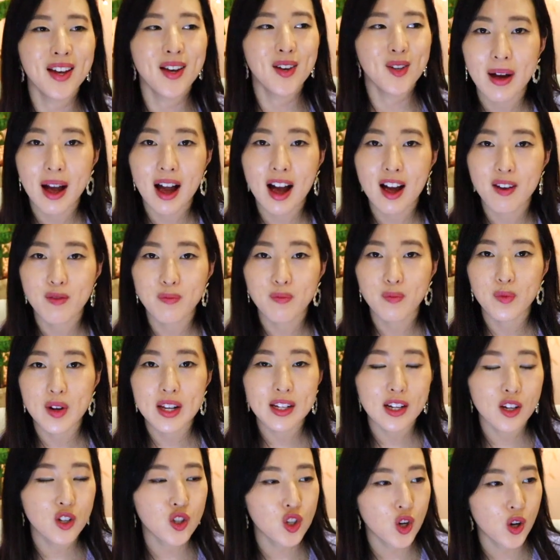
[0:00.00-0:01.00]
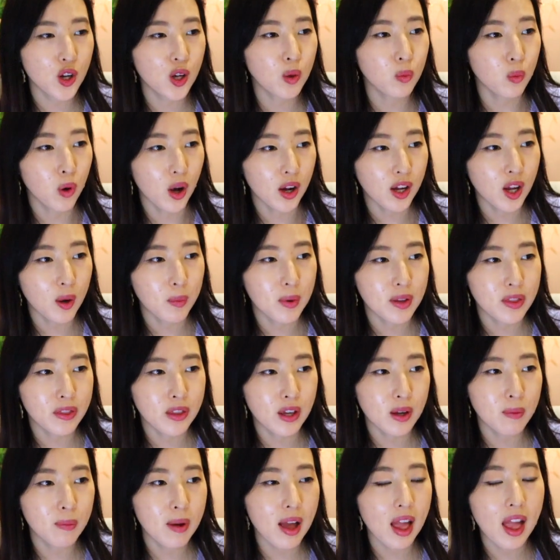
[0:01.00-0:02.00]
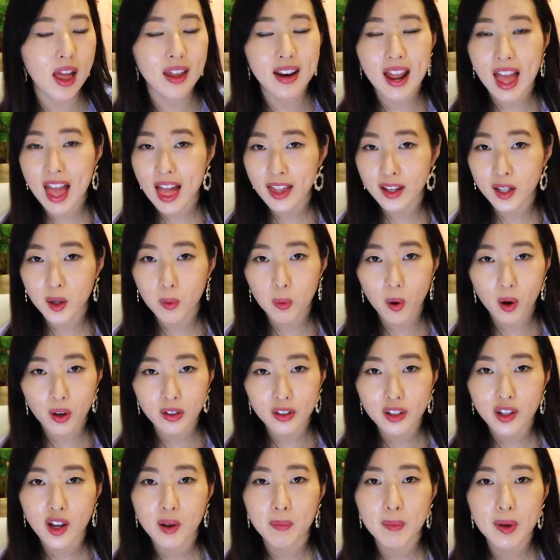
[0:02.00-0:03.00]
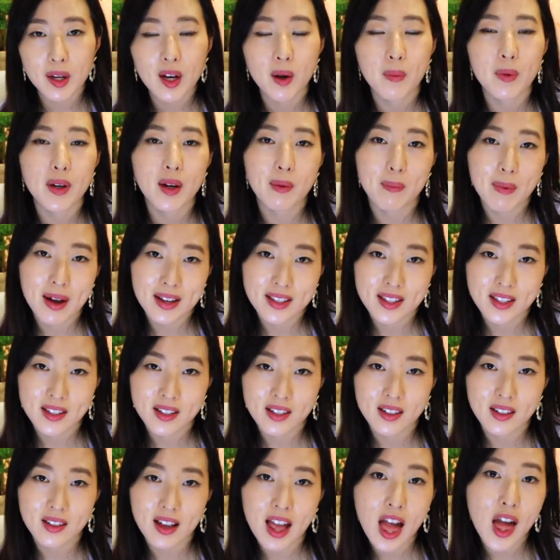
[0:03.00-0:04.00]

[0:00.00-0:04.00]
I'm really enjoying working with them, and anyone can become an ambassador.